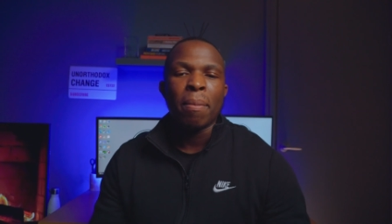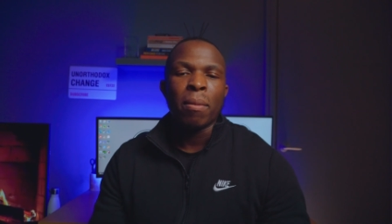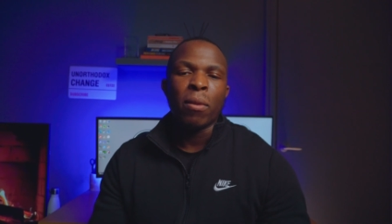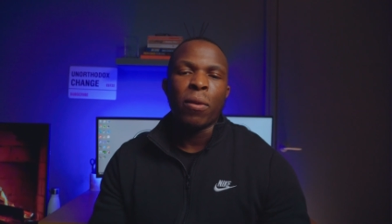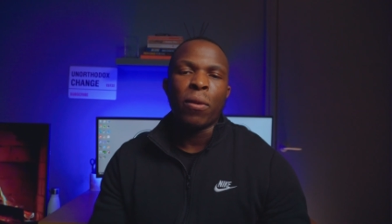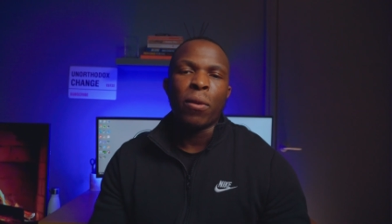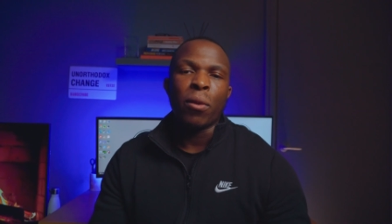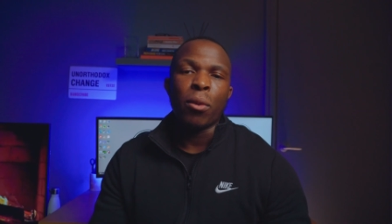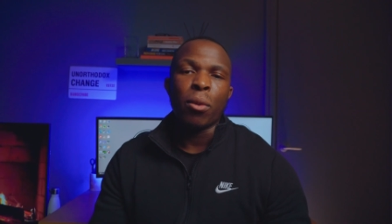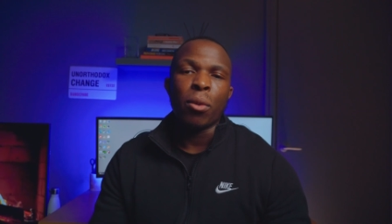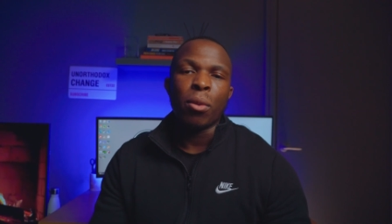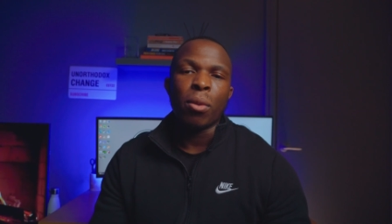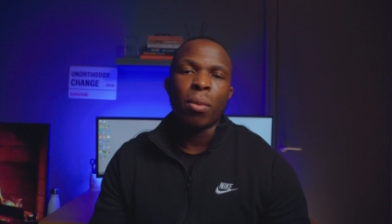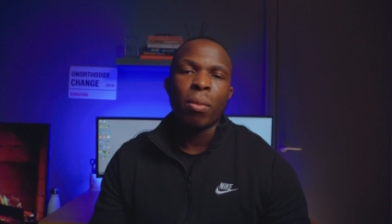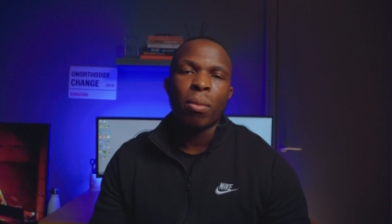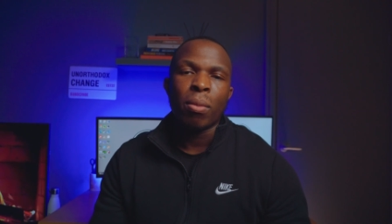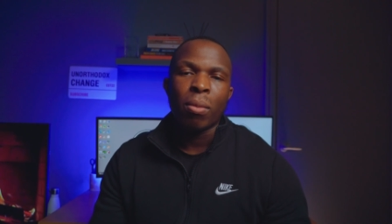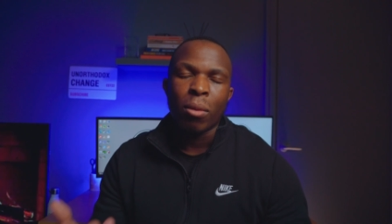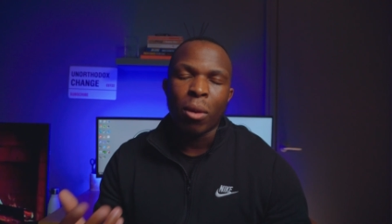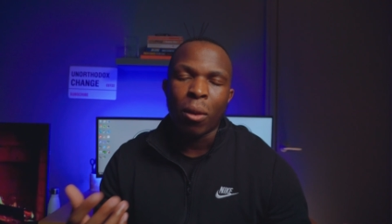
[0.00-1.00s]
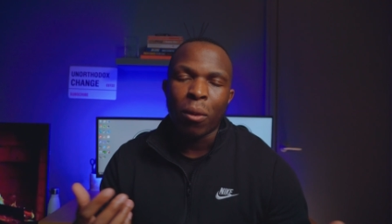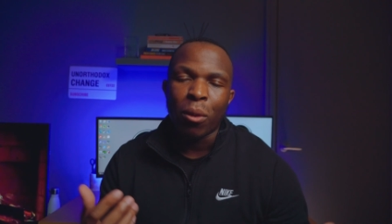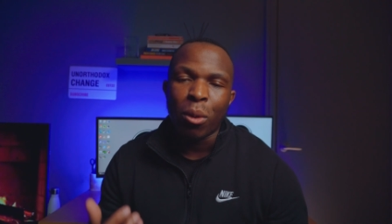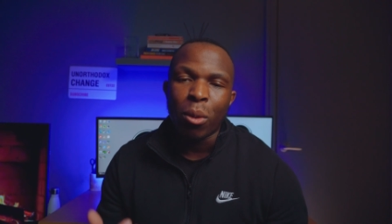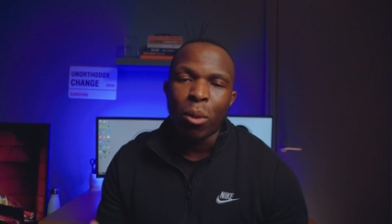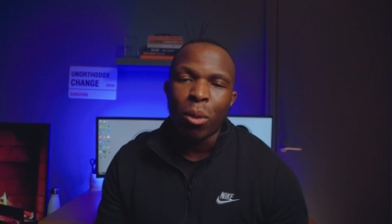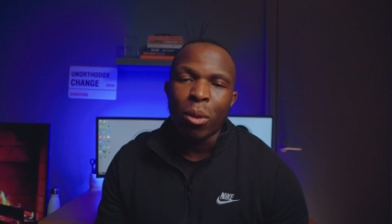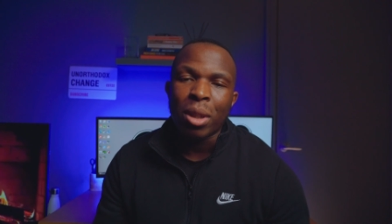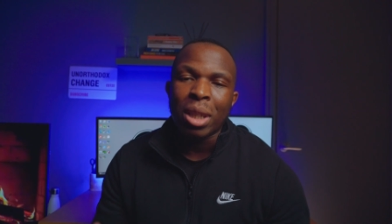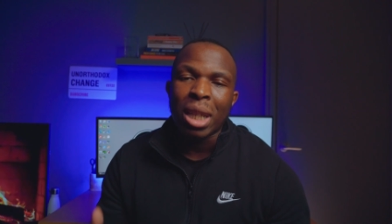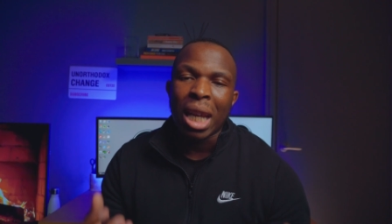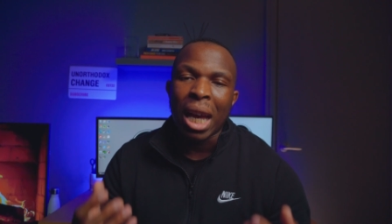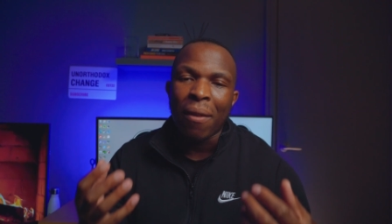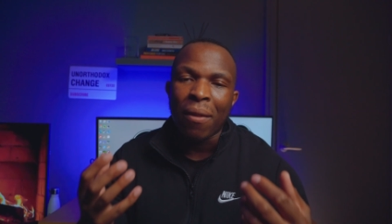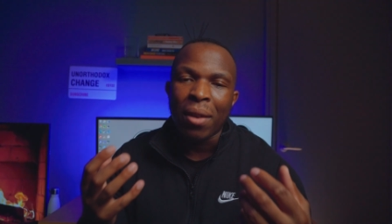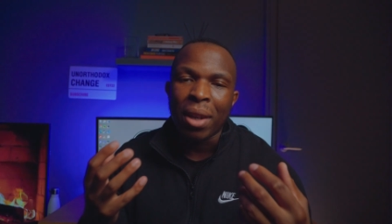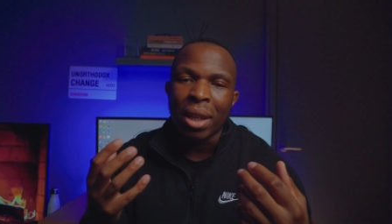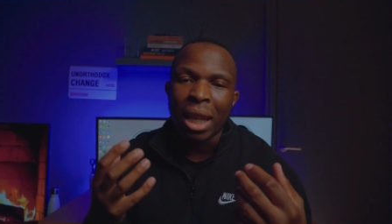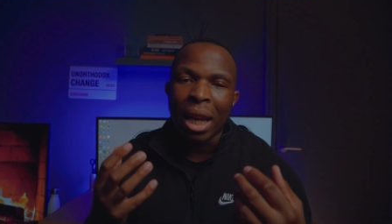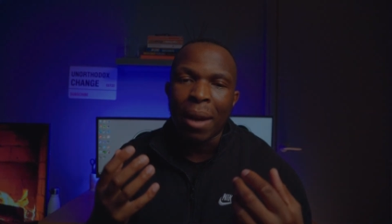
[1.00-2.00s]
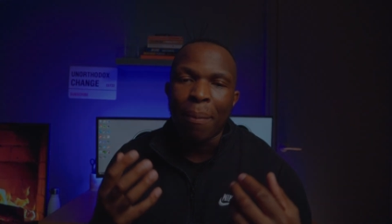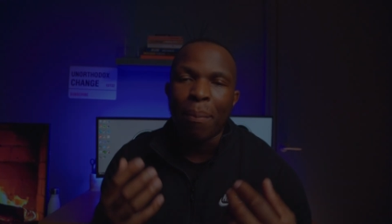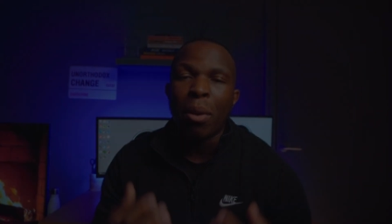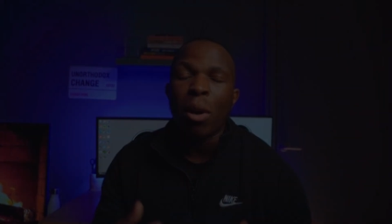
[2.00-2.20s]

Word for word: through of course having that